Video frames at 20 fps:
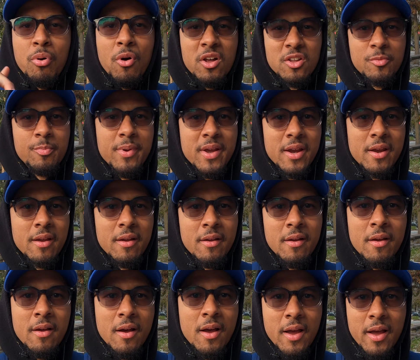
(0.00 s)
Prospect
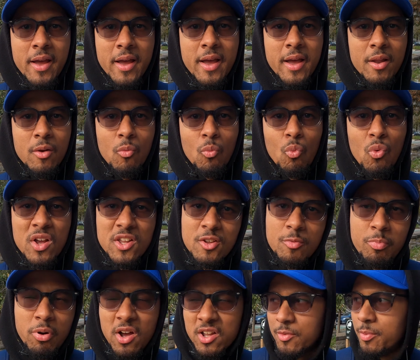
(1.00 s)
and
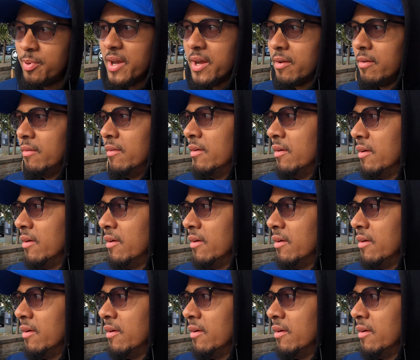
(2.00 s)
West Prospect.